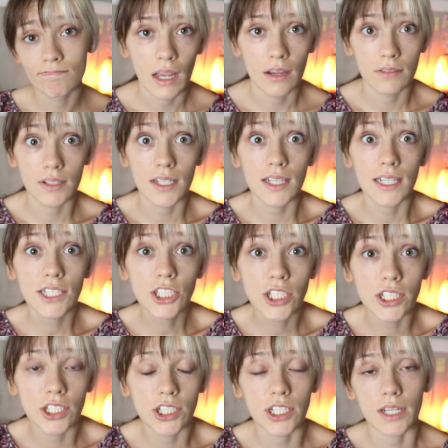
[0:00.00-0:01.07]

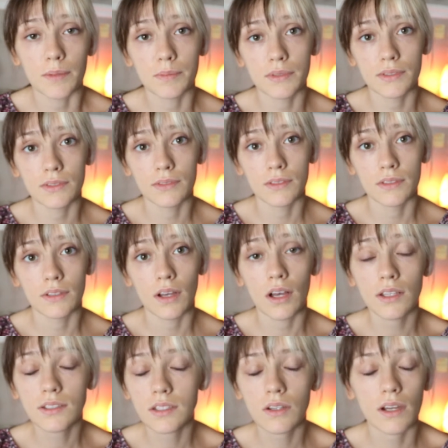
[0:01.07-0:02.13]
Relationships
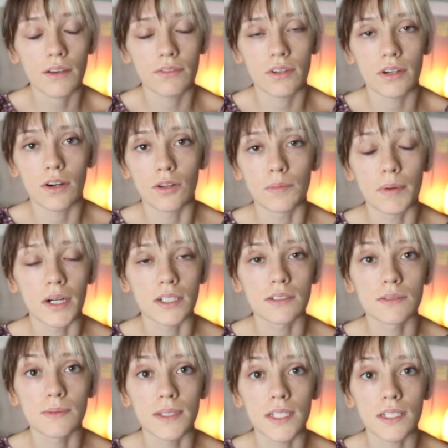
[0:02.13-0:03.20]
also have their own
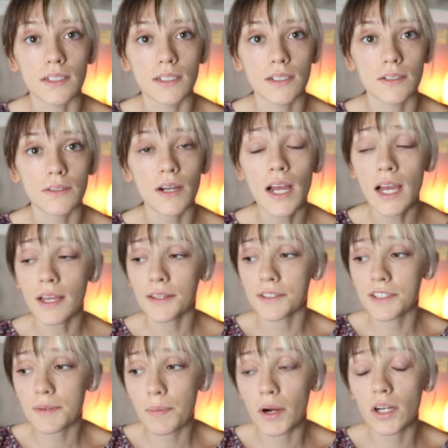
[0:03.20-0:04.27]
parts within you.
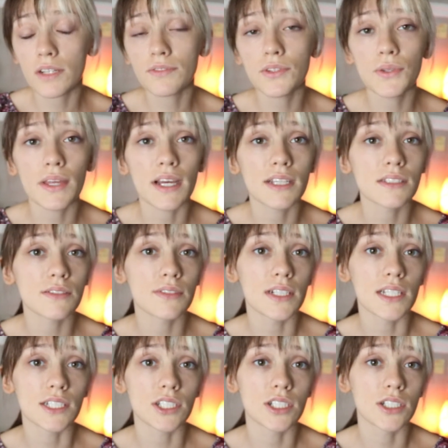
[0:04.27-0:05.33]
There's a part of you that has a
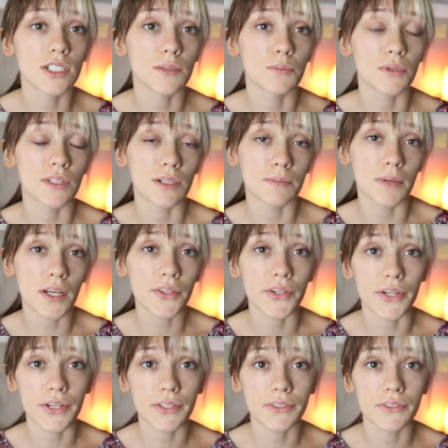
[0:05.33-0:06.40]
relationship with your
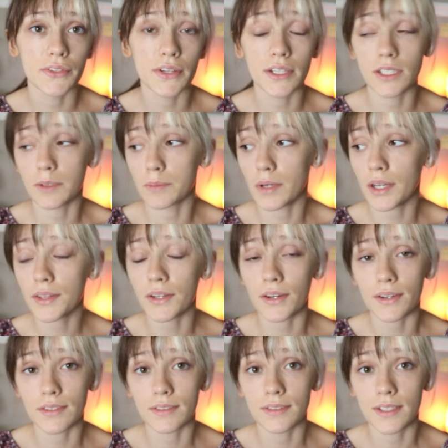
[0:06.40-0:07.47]
mother and your
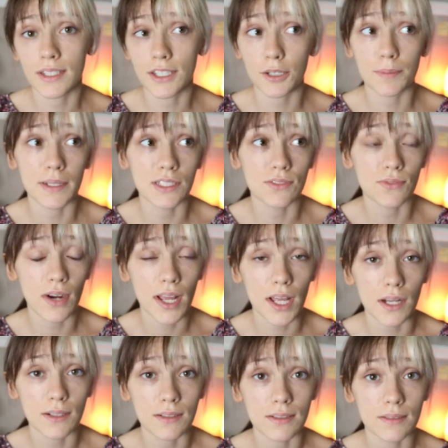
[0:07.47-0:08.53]
brother and your best
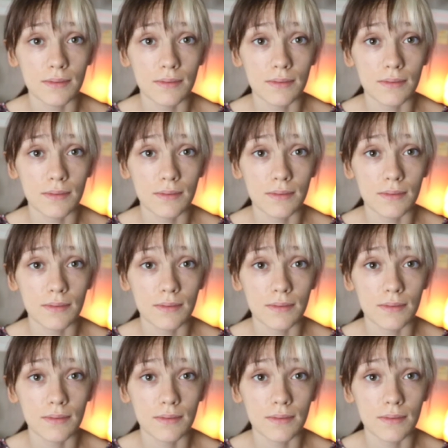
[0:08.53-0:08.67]
friend.